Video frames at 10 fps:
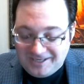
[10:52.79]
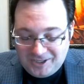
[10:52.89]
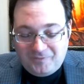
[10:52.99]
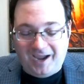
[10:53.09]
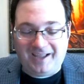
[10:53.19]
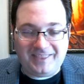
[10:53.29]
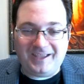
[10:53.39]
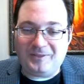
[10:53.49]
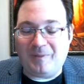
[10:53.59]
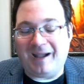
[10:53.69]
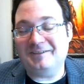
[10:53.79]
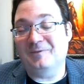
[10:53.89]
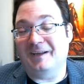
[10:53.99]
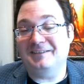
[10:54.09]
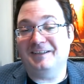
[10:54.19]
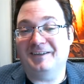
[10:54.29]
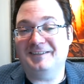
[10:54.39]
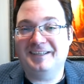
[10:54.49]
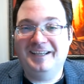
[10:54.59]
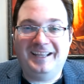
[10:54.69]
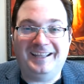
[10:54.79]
Then you've got the Wax and Wayne series.